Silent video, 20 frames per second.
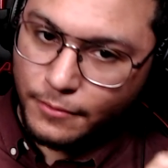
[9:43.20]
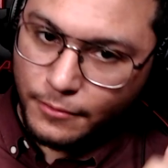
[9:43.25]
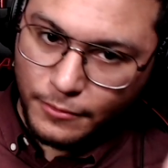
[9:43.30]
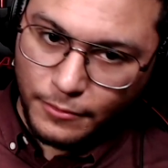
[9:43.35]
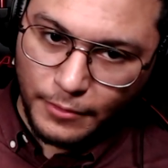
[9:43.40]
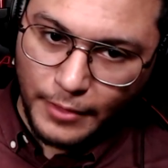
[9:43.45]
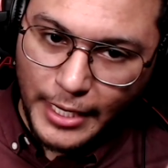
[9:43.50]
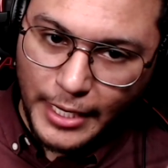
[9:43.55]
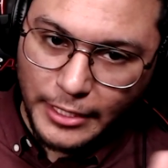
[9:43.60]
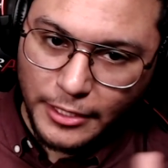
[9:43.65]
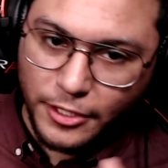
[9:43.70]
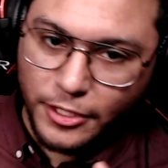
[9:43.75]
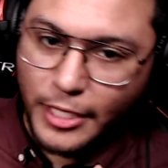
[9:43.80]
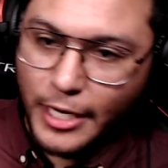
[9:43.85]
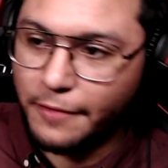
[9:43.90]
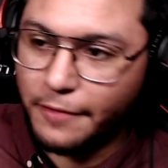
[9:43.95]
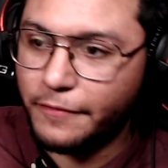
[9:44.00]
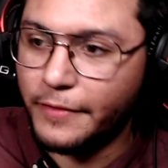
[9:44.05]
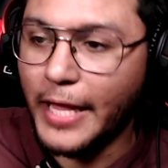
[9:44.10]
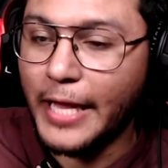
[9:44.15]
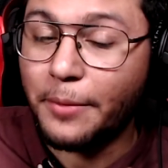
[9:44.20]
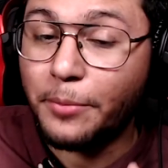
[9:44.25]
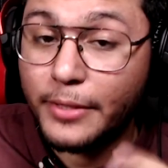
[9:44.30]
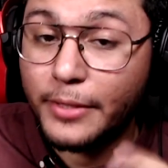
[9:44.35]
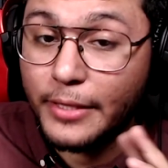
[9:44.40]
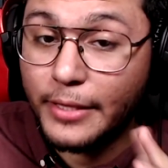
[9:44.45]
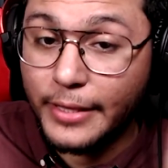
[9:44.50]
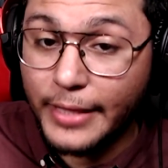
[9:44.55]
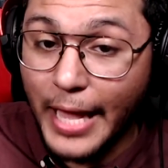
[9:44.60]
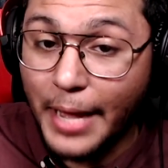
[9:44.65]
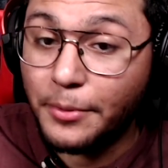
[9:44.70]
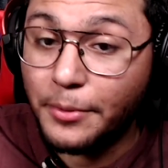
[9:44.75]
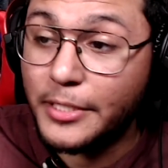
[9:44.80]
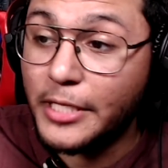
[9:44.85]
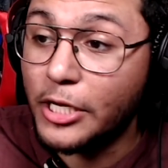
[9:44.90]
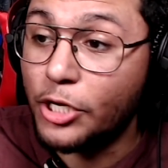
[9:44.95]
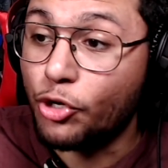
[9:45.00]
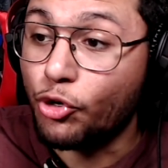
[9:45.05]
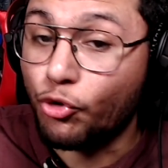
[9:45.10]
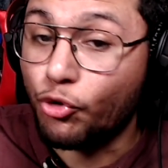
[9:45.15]
Nice, Jeff. That was a
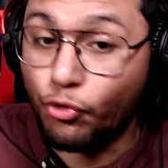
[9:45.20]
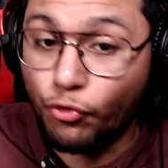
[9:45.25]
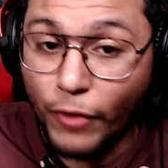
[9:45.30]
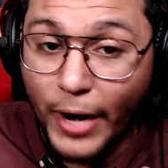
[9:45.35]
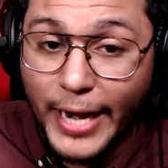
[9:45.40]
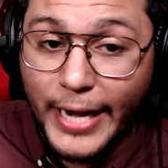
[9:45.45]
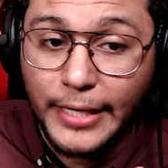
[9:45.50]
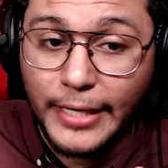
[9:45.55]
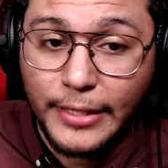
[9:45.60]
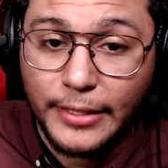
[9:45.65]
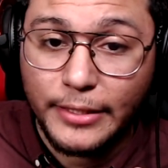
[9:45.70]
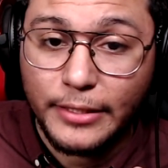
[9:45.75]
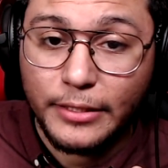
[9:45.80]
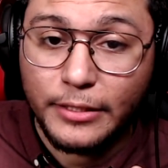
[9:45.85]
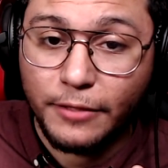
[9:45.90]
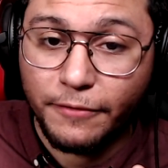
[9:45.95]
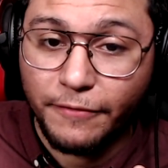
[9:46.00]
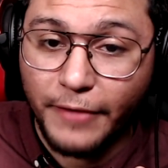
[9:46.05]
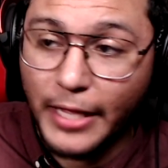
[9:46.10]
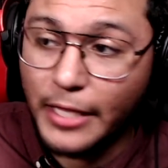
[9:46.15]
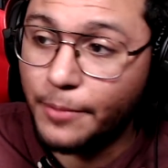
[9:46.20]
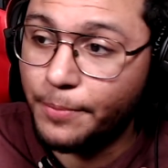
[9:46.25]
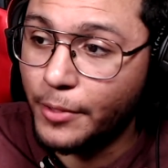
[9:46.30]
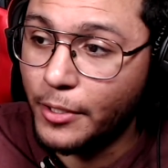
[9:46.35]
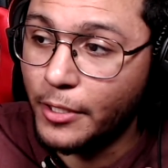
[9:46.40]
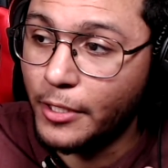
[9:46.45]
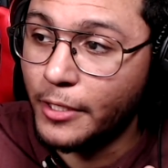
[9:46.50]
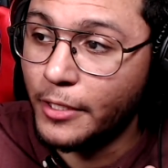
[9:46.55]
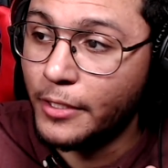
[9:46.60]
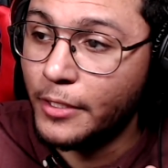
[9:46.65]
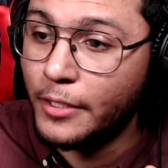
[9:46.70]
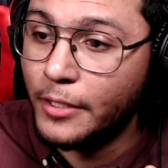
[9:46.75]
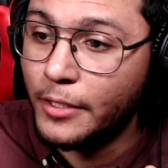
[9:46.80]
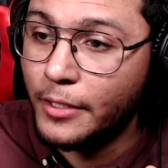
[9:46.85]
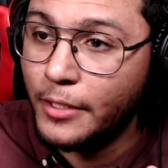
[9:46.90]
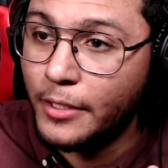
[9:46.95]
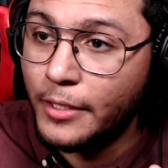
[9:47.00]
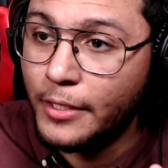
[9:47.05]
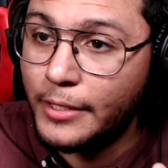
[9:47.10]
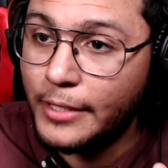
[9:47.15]
great developer.
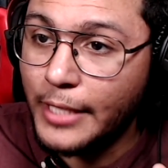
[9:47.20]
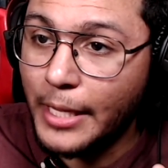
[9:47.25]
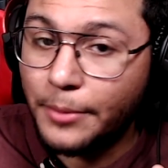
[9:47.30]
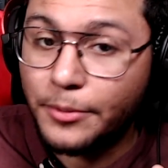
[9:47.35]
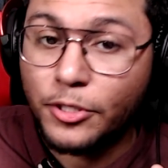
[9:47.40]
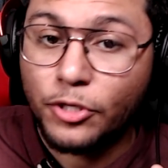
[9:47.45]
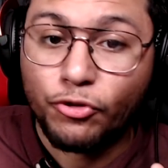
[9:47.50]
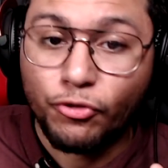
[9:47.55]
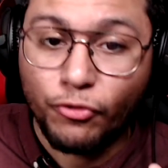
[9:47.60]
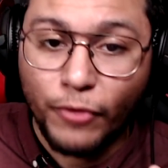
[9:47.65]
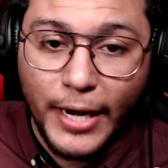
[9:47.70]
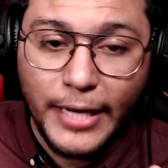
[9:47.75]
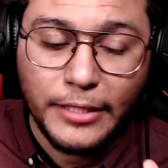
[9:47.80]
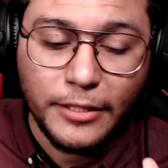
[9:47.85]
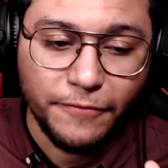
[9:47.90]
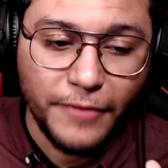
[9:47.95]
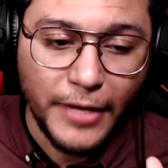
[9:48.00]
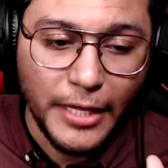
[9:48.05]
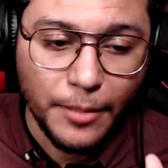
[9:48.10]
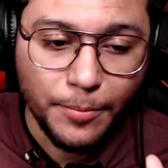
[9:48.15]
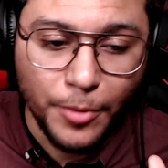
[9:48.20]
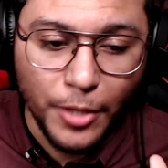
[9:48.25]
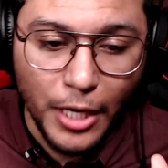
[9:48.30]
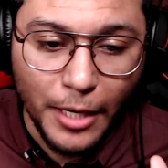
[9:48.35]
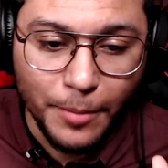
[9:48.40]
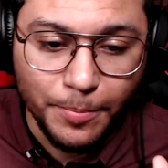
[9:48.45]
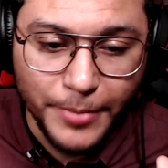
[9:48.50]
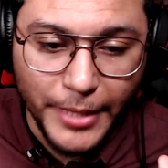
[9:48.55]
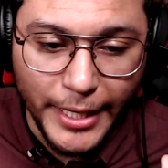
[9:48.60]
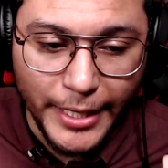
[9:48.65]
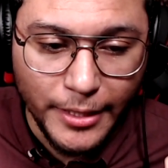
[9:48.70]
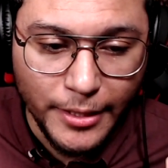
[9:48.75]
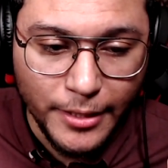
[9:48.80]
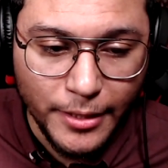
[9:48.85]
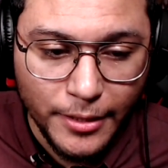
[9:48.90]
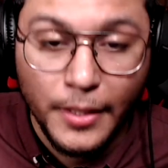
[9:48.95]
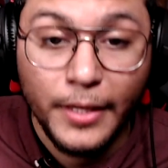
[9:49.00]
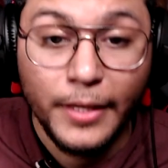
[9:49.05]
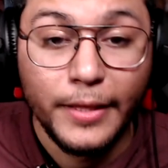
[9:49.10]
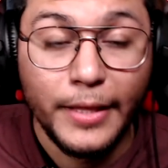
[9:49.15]
That was a great developer update.
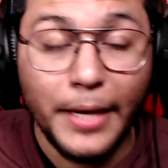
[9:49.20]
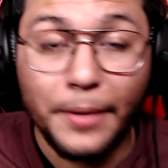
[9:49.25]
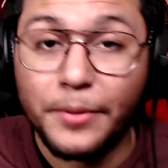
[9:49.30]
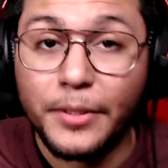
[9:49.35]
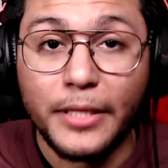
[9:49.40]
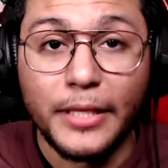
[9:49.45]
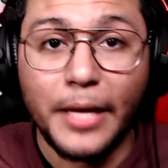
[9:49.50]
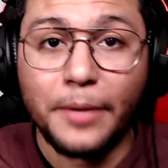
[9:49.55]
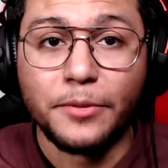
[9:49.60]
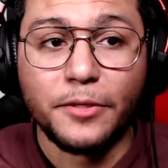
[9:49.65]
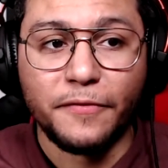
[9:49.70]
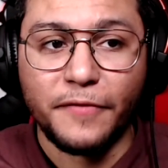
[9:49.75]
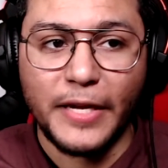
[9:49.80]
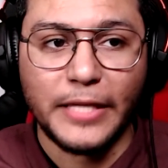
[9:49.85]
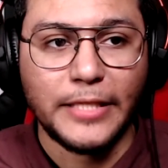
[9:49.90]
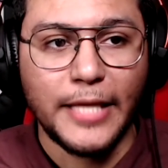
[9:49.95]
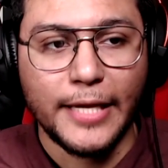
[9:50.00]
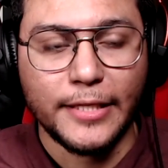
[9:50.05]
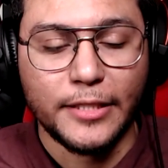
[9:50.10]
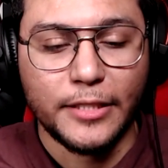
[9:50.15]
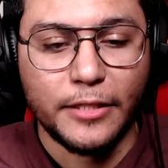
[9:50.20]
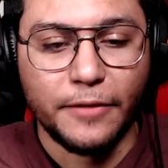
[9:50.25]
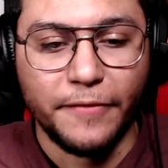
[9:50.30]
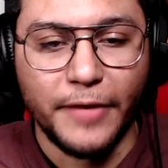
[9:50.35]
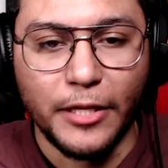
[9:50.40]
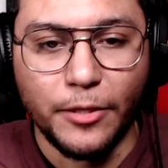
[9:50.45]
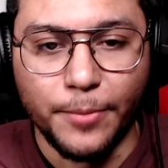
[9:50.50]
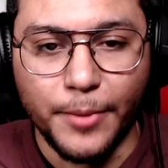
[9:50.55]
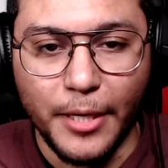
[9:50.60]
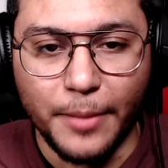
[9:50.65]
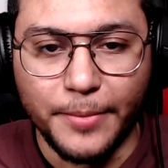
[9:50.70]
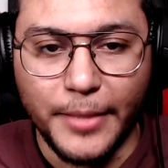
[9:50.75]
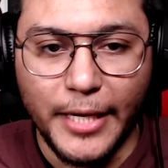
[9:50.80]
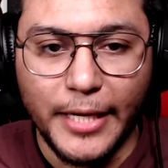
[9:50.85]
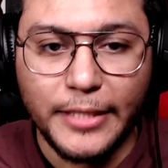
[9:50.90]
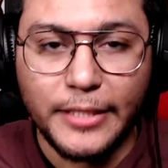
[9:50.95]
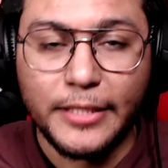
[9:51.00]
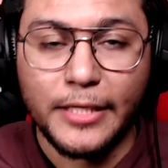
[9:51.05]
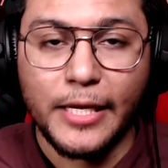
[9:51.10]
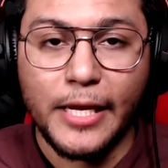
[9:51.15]
That was a fantastic developer
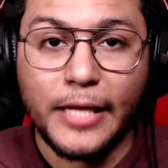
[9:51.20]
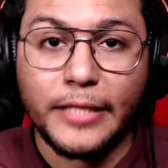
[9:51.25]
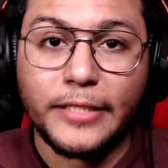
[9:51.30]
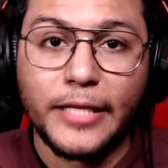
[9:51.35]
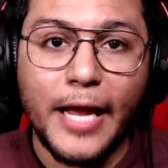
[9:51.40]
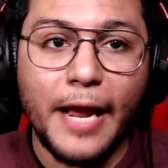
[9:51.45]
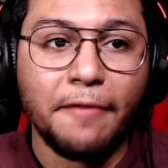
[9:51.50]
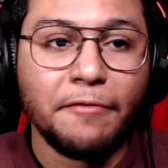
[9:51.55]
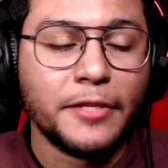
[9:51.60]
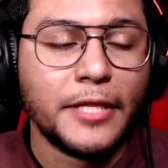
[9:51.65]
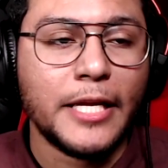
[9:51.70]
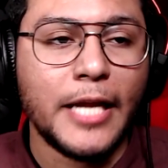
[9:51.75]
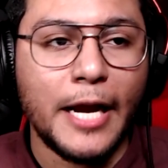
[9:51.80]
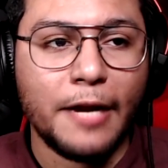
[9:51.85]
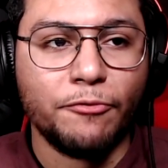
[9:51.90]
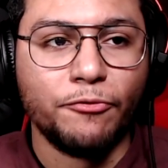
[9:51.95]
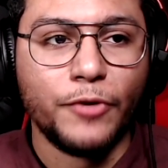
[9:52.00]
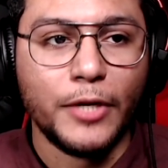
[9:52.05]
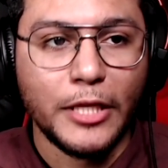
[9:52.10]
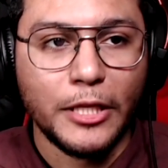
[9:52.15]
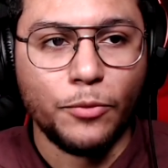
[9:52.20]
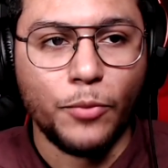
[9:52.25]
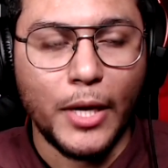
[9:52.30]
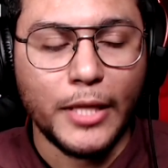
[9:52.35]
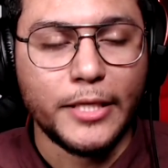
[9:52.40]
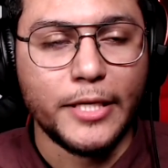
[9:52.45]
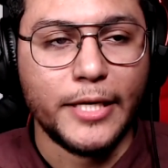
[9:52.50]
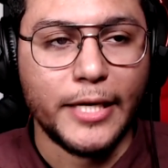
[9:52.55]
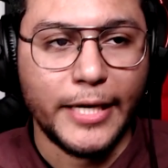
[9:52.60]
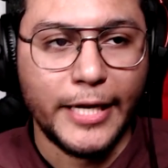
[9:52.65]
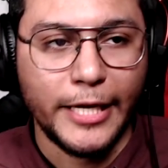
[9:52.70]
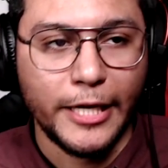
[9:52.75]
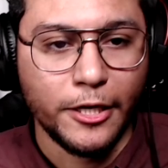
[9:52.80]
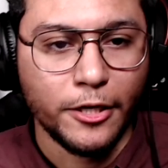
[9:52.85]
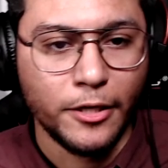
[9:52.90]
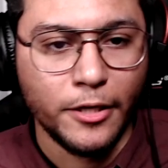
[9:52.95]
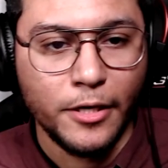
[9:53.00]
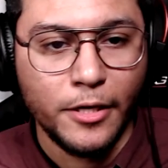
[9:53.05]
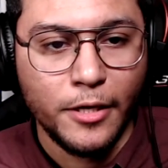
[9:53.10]
update. It's everything I really wanted to hear.